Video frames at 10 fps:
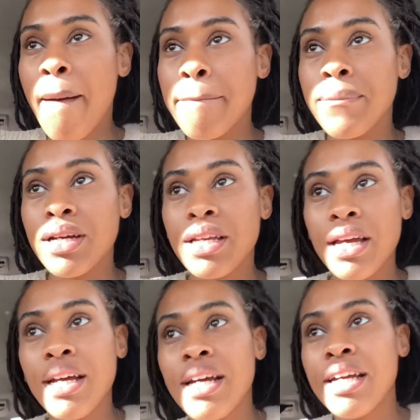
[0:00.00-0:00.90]
But
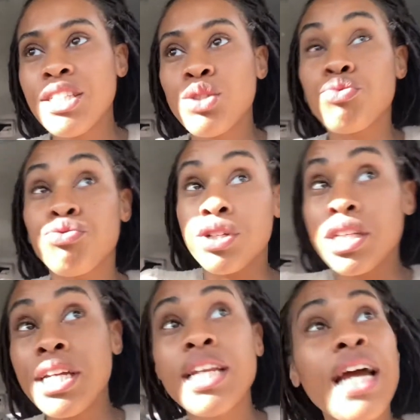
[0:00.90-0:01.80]
yeah, it's
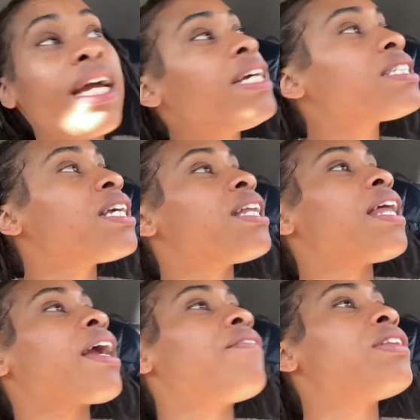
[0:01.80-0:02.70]
really nice.
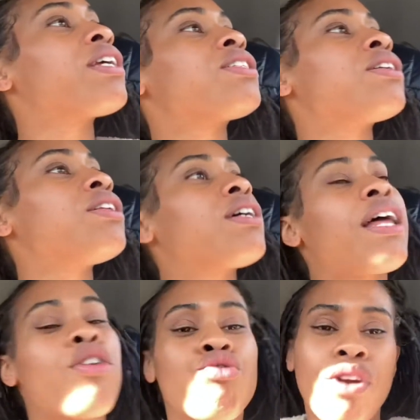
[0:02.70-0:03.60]
Like everything's starting to look
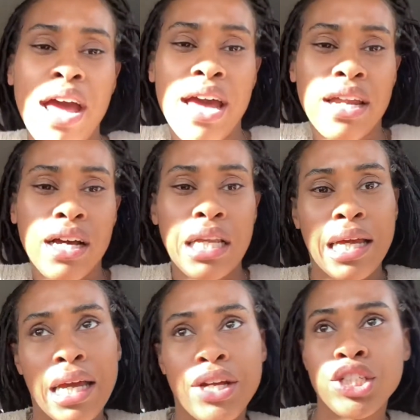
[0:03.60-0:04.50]
like red and
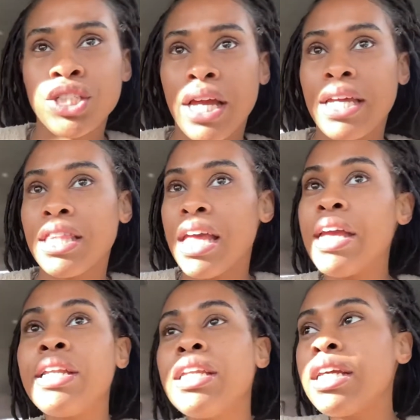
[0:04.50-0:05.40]
clayish, like the
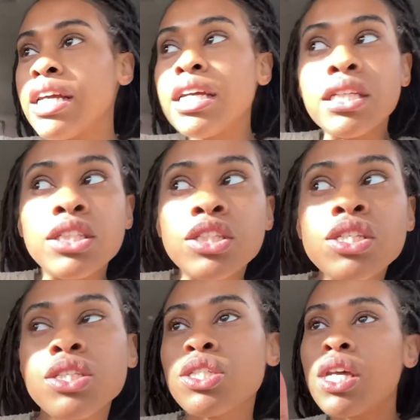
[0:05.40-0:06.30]

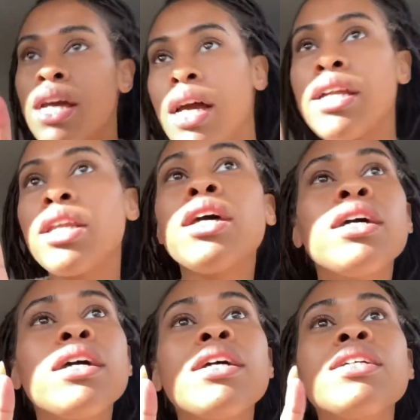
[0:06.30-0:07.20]
Indians kind
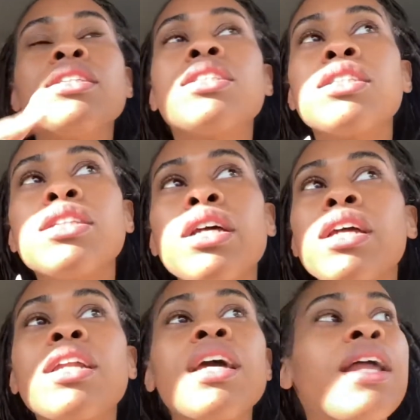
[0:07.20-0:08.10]
of
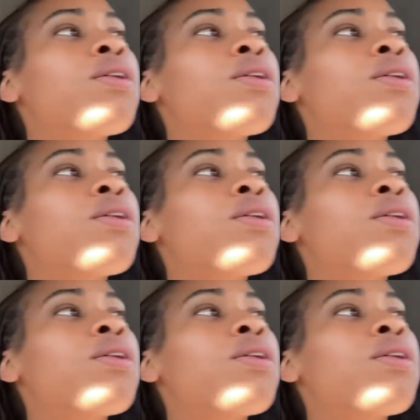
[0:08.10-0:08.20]
looking kind of